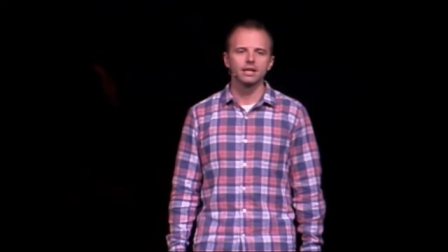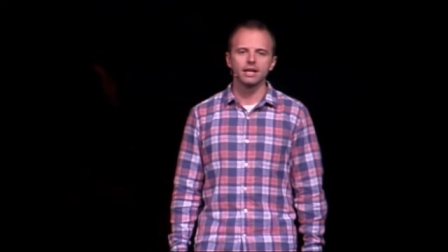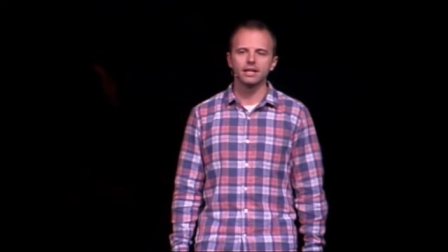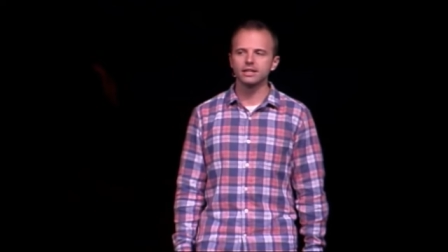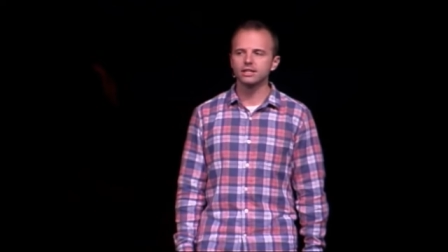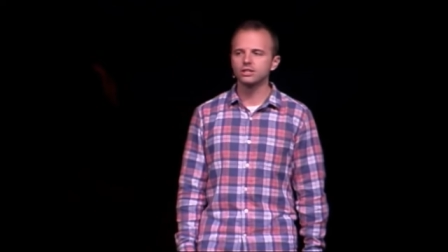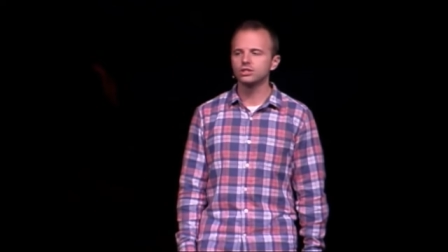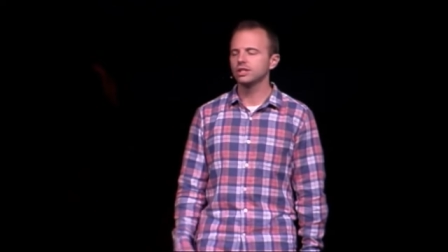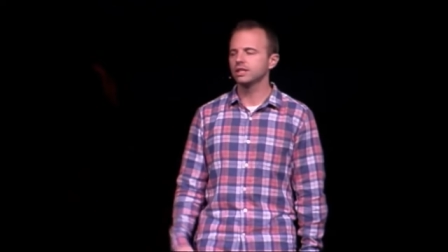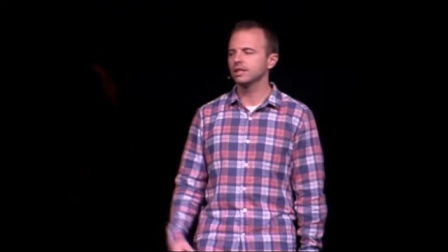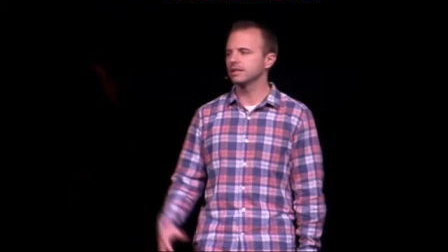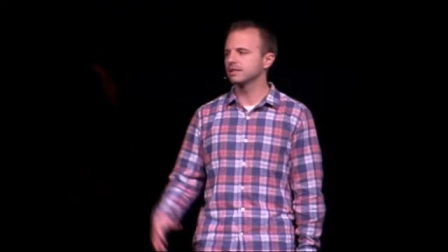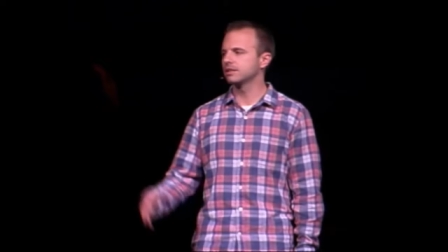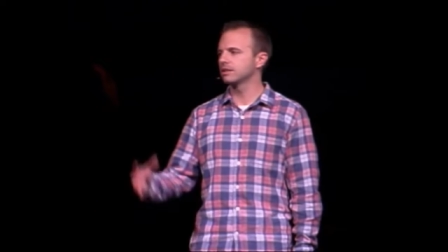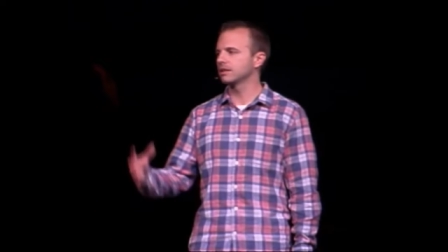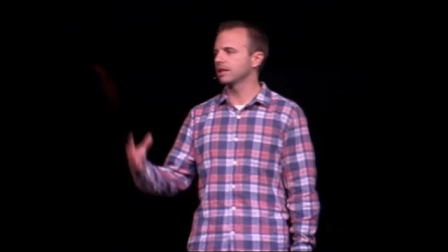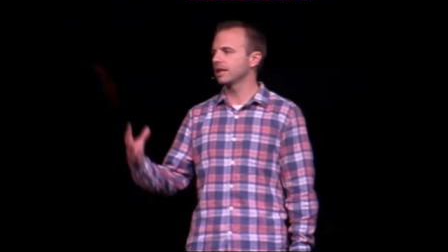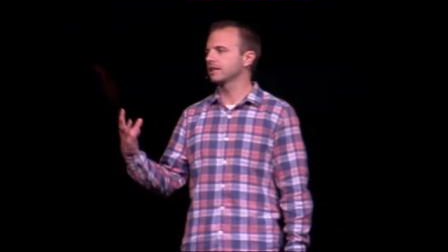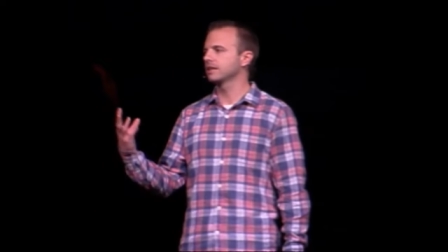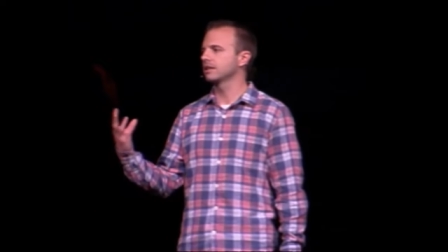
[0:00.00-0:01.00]
and then she gets
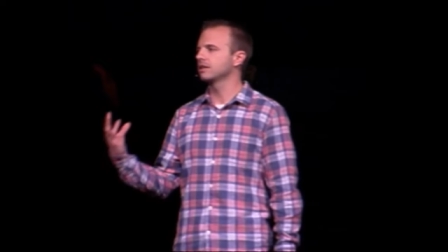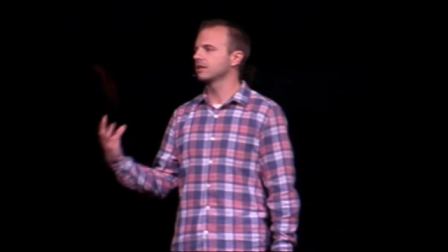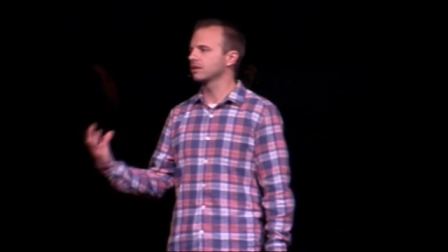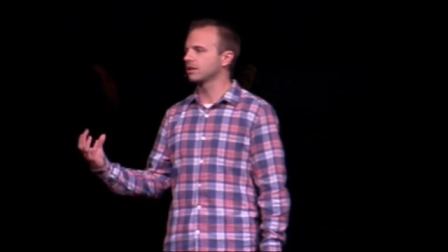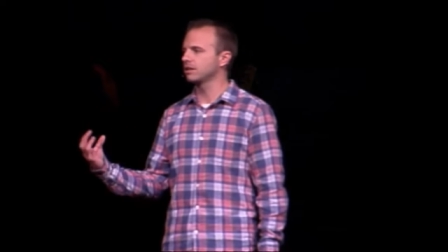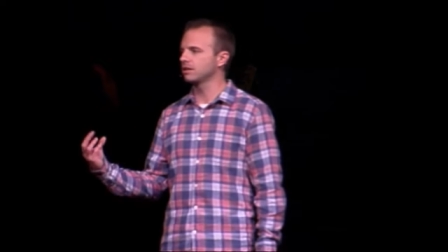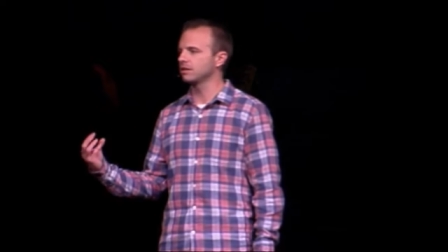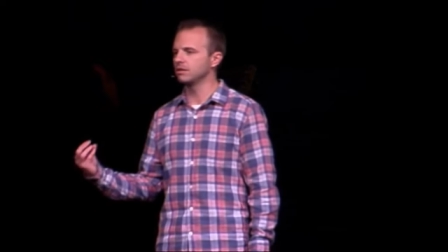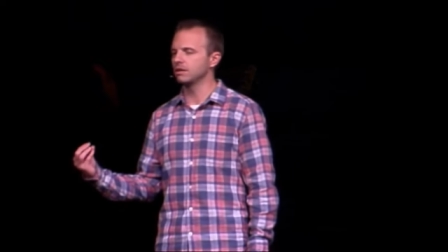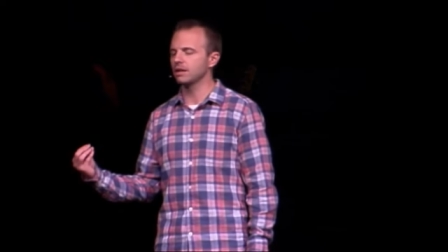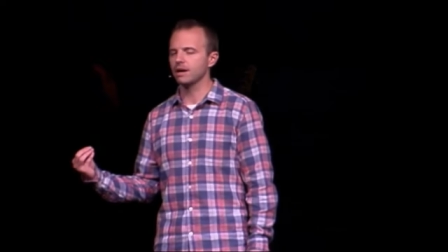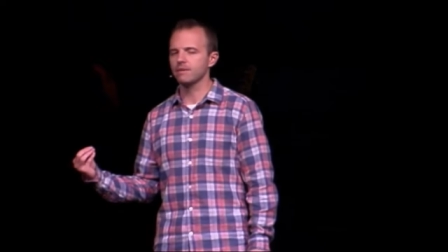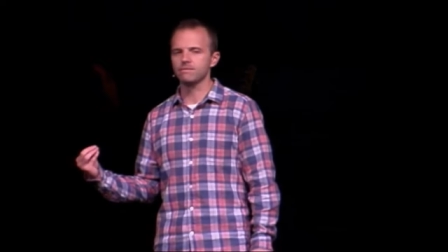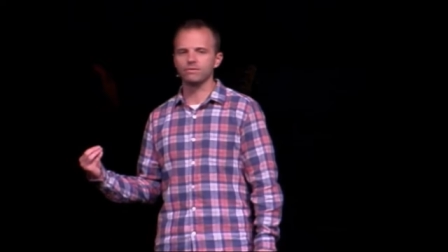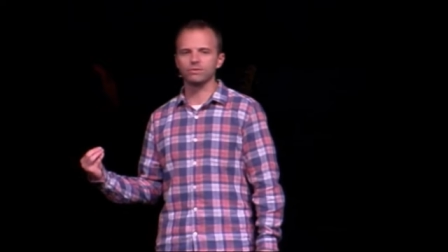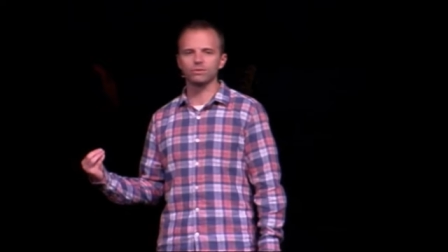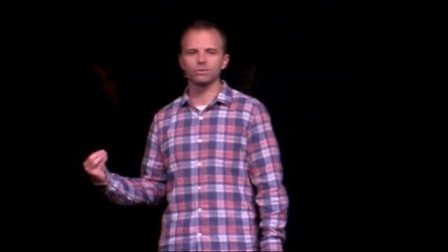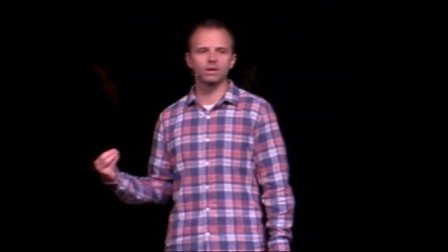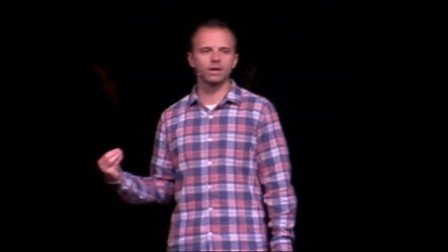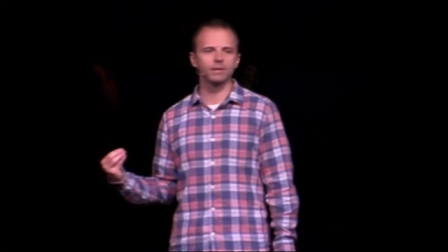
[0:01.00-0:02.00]
her like little cute, I'm
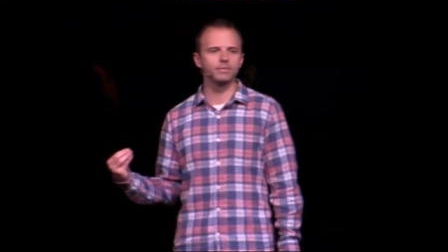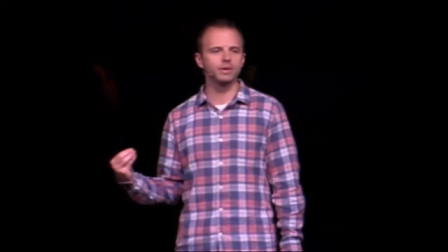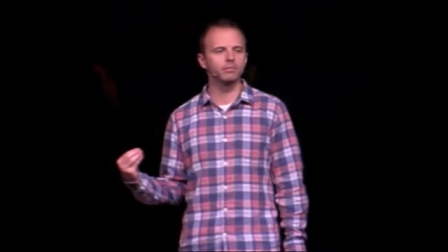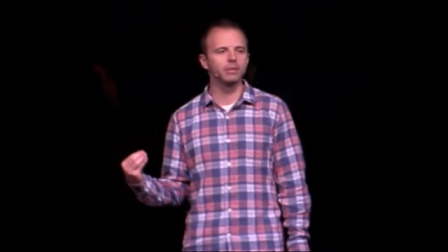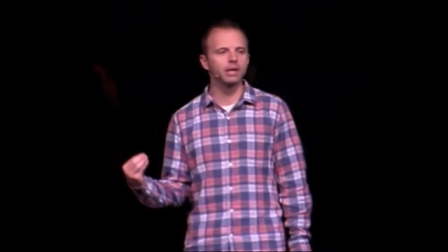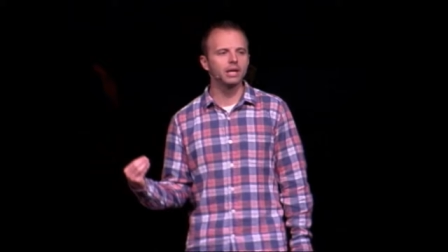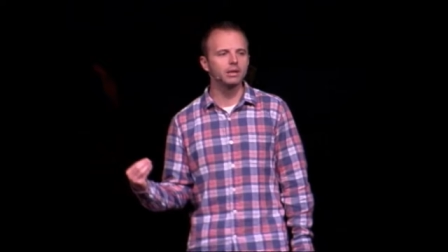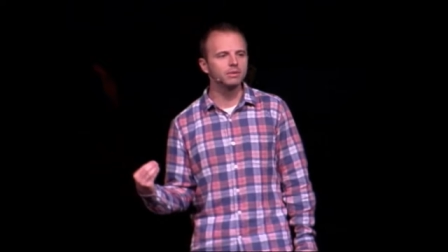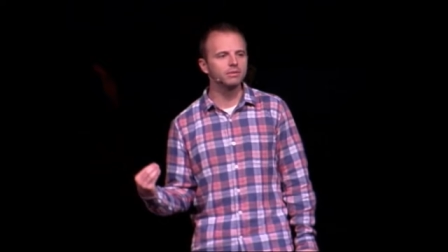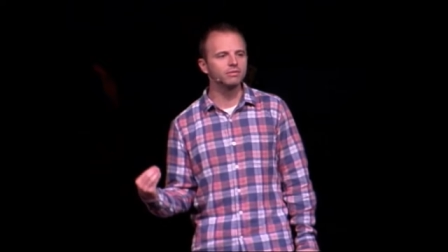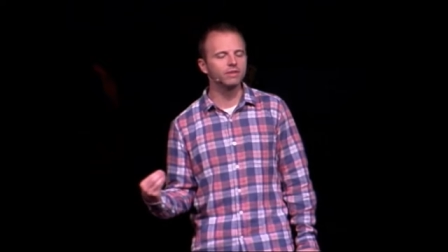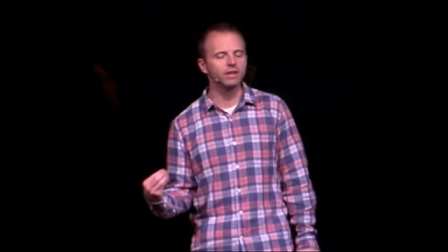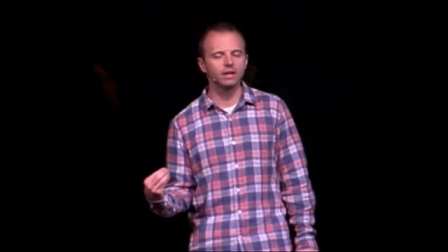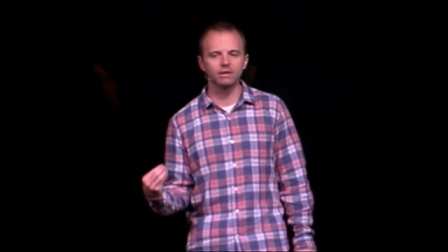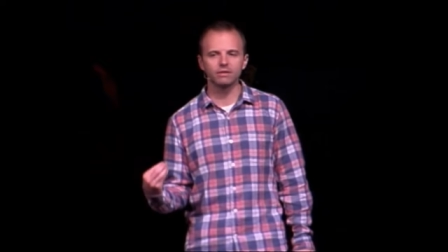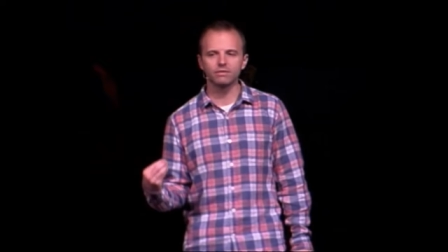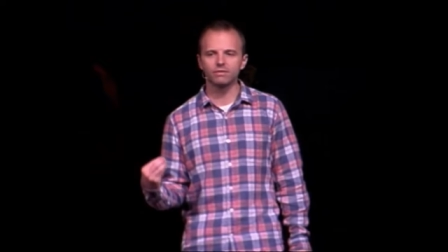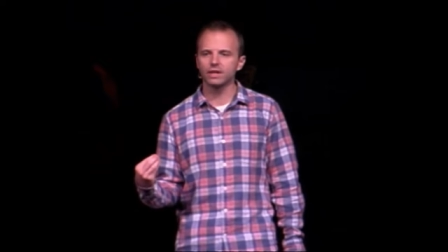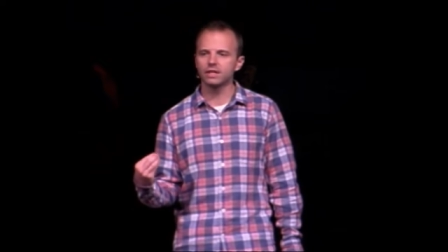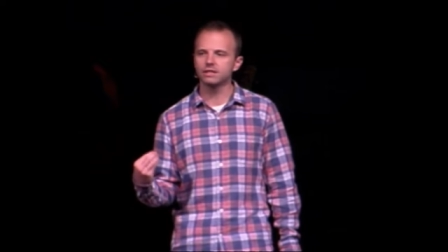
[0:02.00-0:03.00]
four, I'm your baby
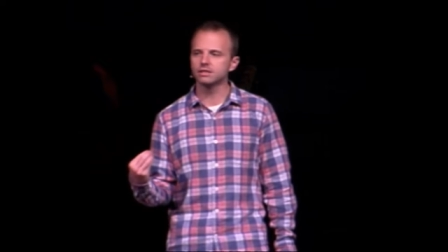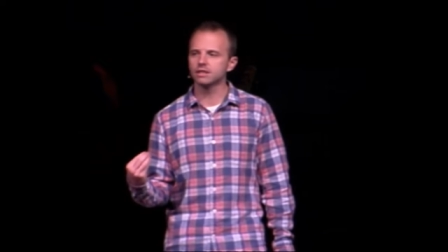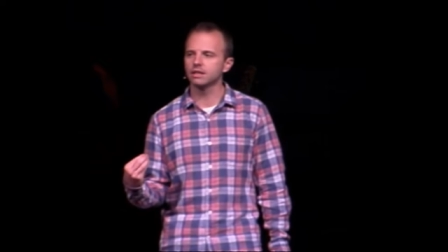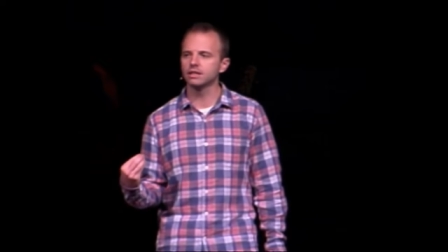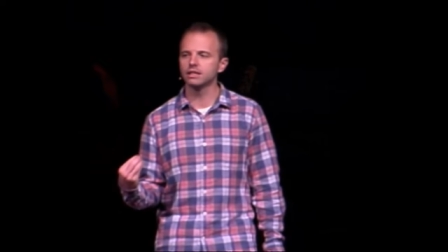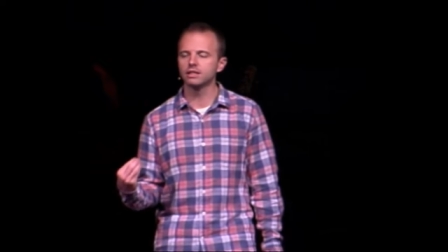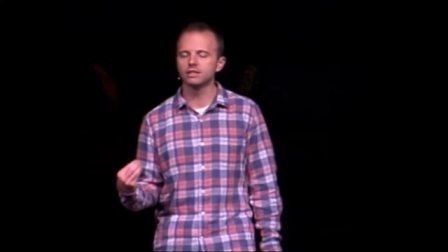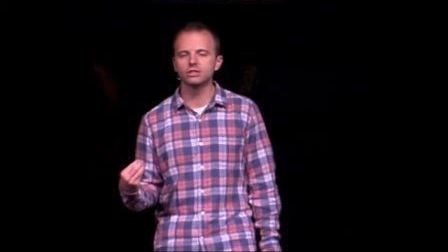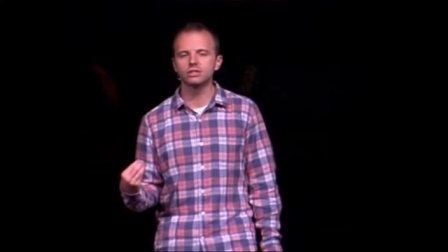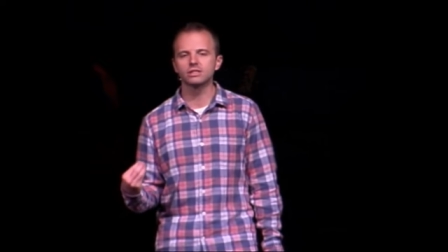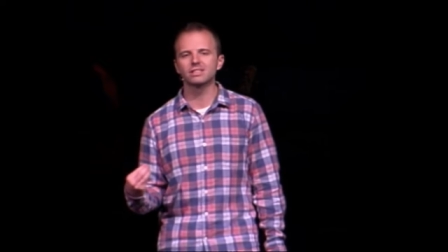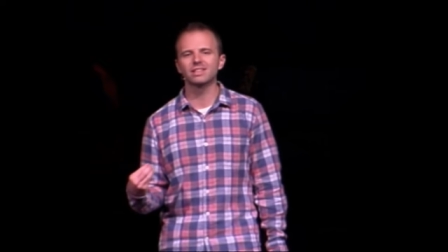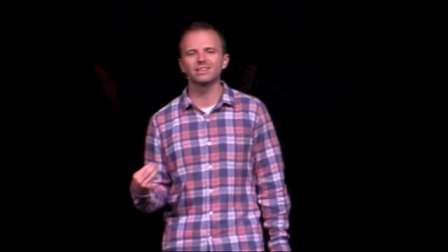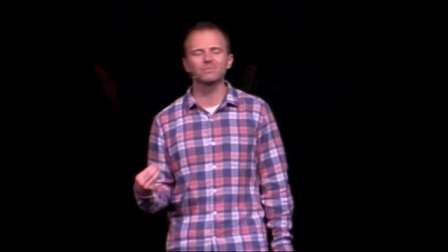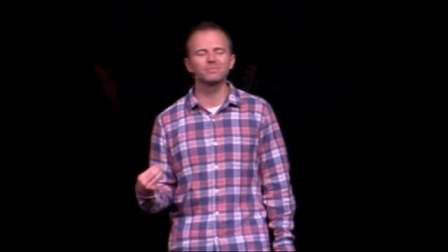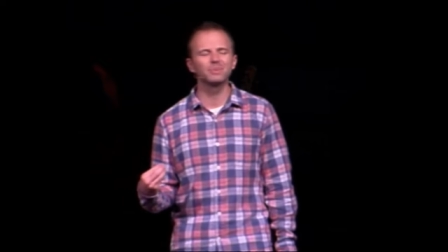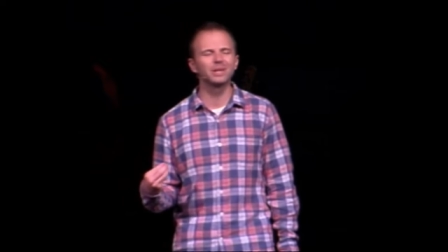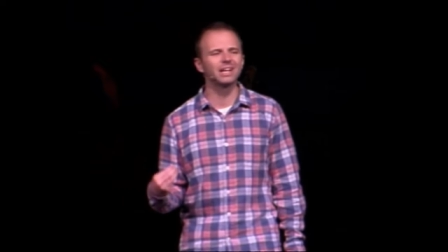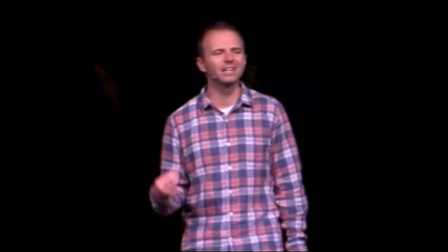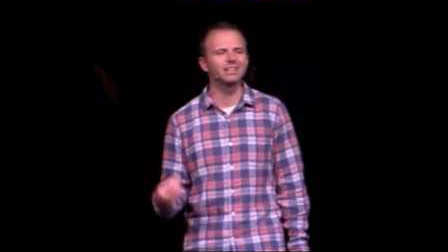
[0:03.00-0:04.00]
fa- face on, and she's
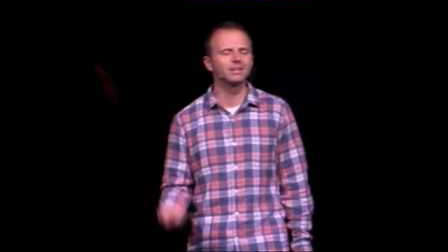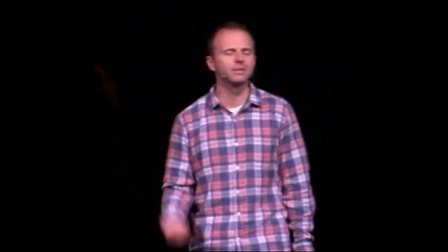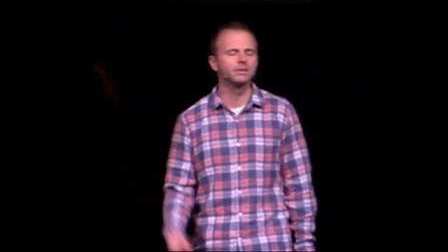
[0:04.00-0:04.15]
like, but I,